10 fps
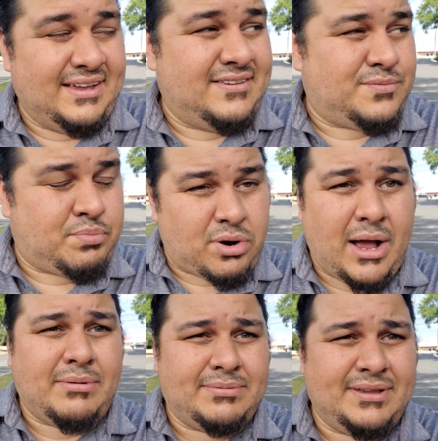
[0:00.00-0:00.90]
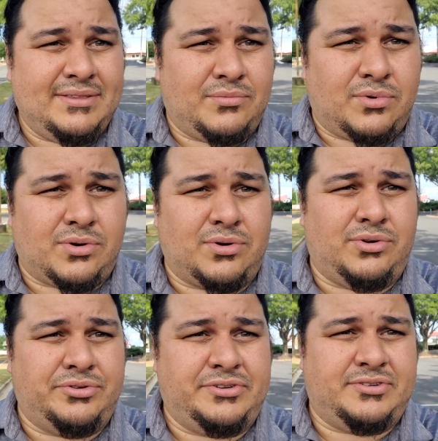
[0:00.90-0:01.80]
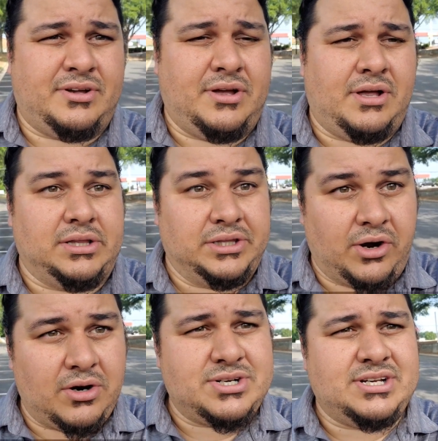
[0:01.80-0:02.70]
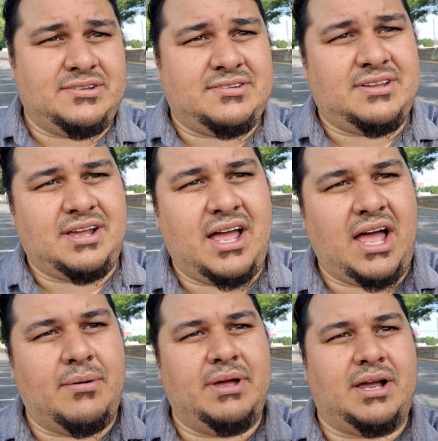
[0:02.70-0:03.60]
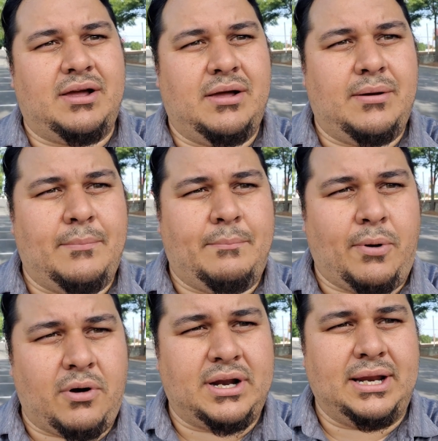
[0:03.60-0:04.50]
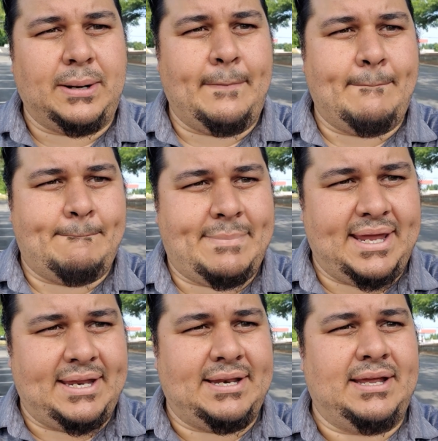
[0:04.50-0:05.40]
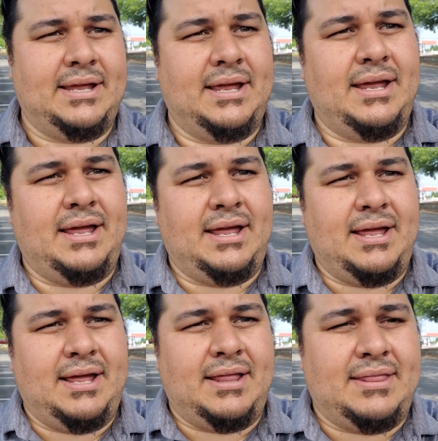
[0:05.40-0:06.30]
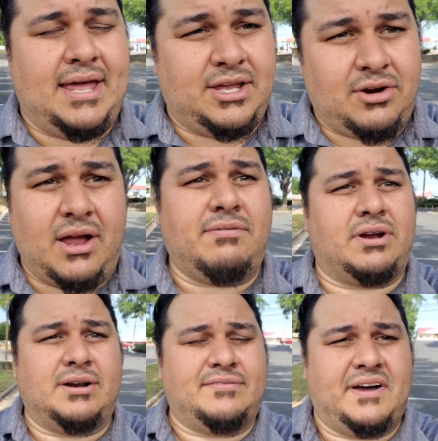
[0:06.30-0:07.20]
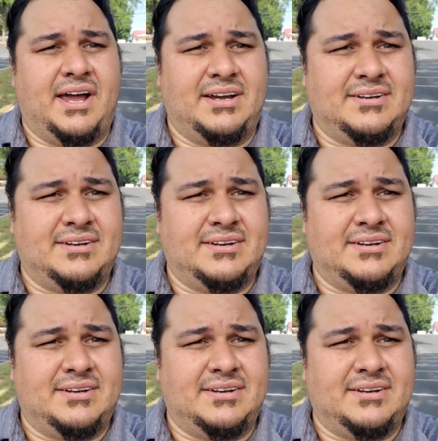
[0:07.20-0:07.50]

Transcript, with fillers: it's probably the world's largest comic bargain bin that you're ever gonna find.